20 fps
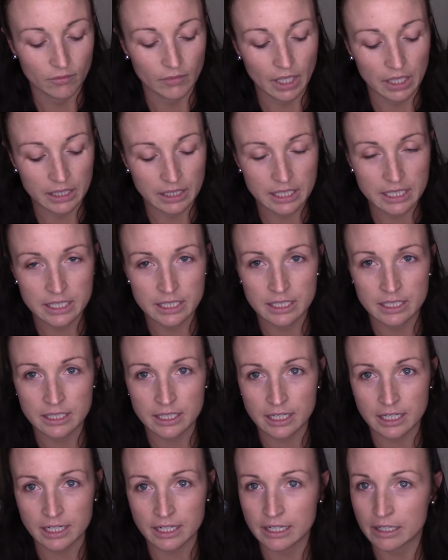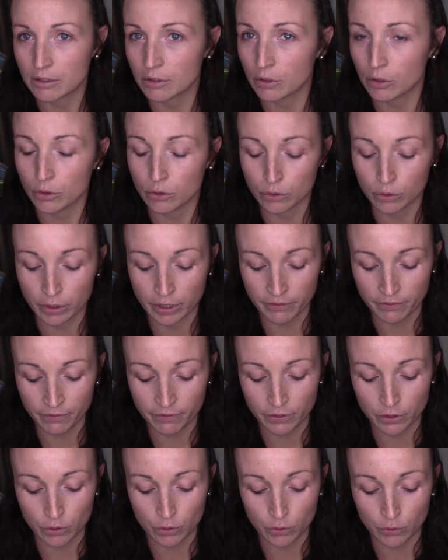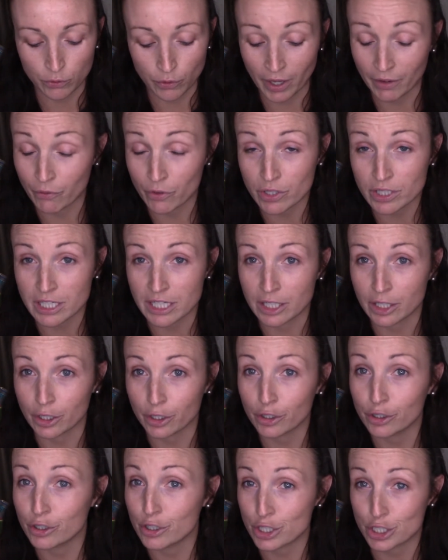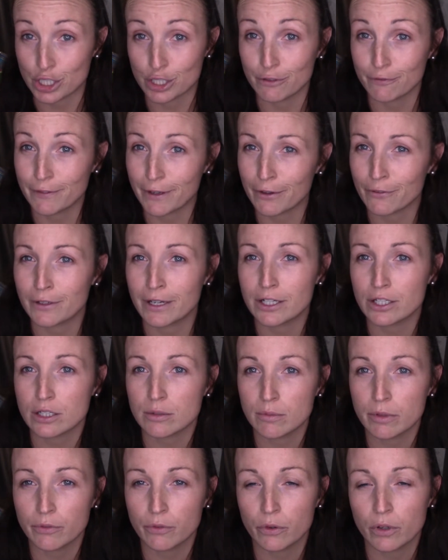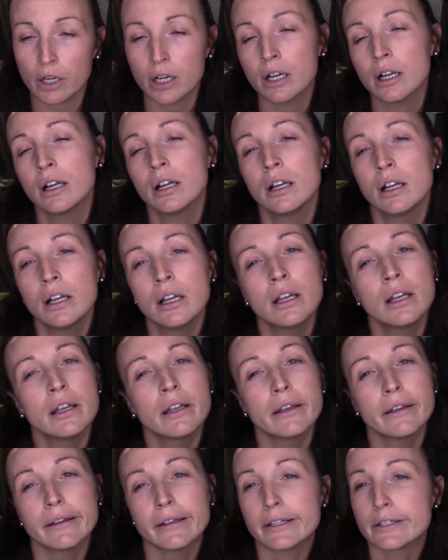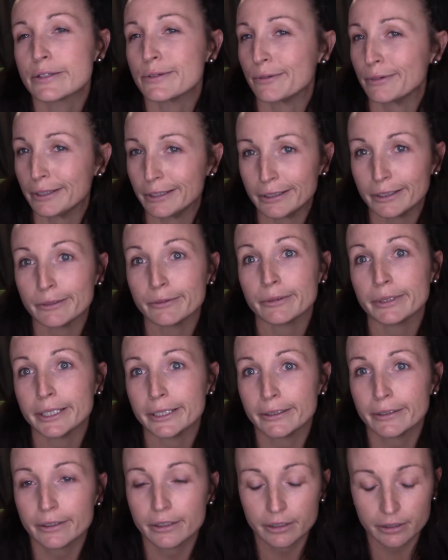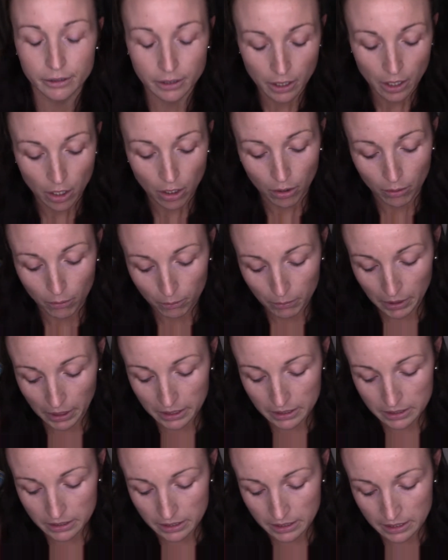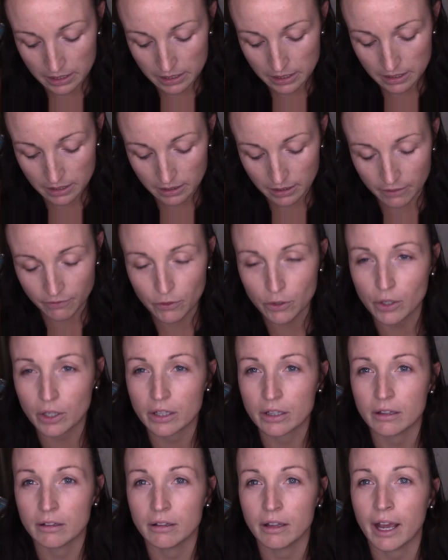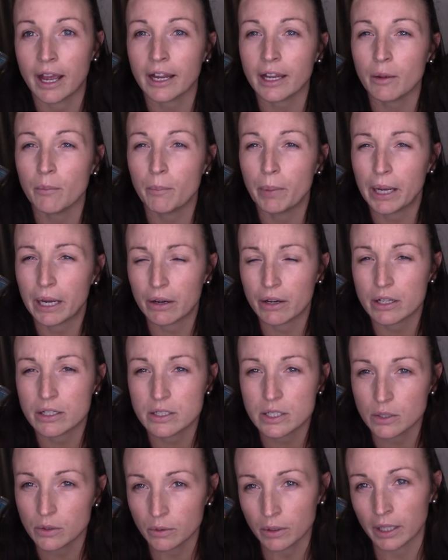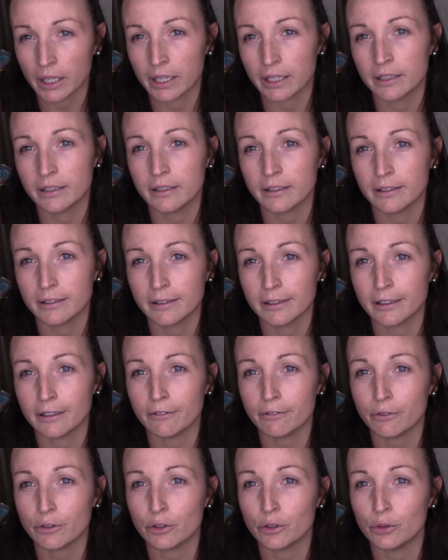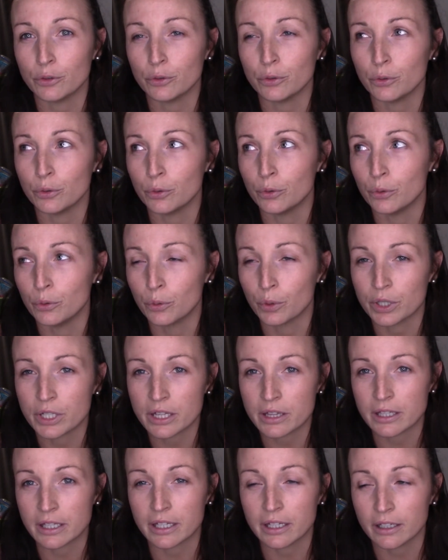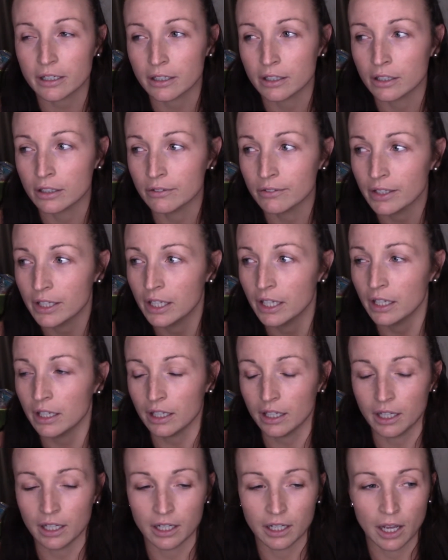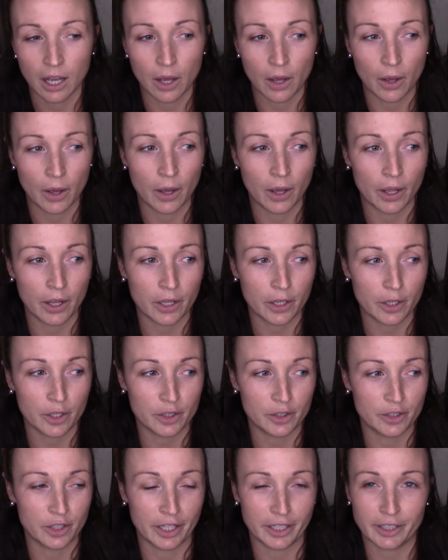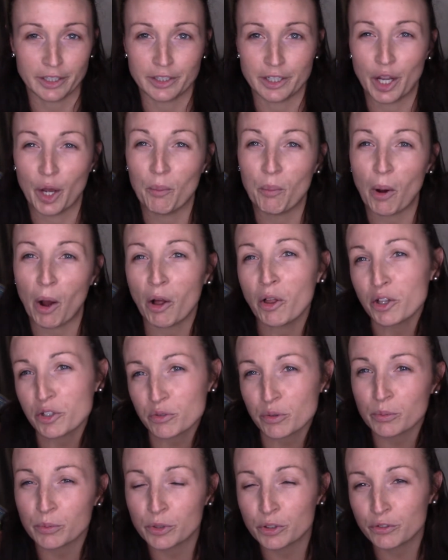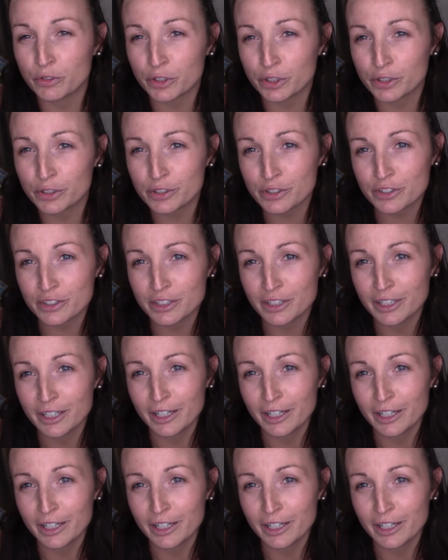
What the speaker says: And these, I don't know if you've ever seen a cushion foundation before, is really weird. But it's, if you can, I compare it to like if you were to think of like the nail polish removers,